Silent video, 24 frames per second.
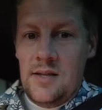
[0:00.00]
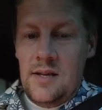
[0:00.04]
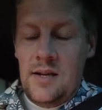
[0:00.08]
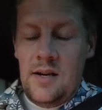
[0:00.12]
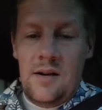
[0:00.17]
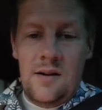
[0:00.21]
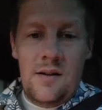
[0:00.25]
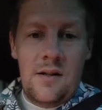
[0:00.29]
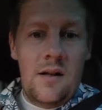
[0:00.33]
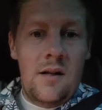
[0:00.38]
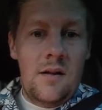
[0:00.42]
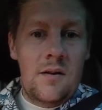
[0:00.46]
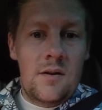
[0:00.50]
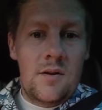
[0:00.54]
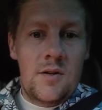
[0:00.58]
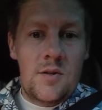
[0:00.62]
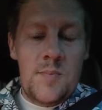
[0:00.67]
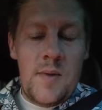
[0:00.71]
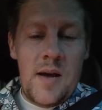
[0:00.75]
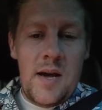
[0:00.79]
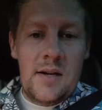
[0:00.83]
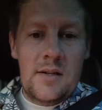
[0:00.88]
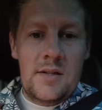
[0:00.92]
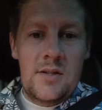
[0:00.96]
and it all goes
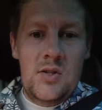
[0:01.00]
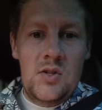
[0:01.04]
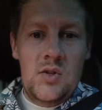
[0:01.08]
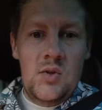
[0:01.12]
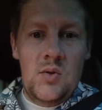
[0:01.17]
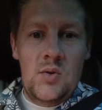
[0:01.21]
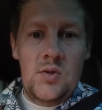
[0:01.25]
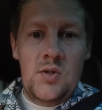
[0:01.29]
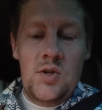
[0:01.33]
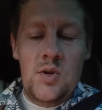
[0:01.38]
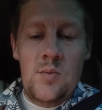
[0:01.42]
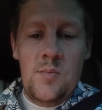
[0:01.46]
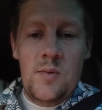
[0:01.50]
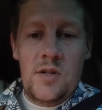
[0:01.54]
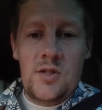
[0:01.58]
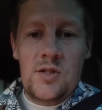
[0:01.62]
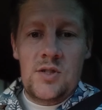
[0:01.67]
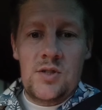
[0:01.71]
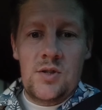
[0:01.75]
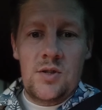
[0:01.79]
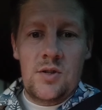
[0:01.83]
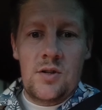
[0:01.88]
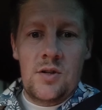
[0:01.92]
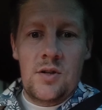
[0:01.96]
back to too much
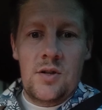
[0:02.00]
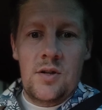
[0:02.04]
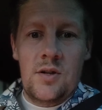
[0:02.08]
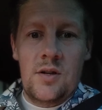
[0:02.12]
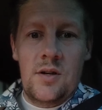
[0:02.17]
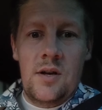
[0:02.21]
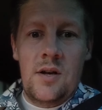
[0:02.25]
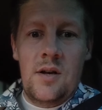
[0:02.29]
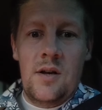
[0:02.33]
sugar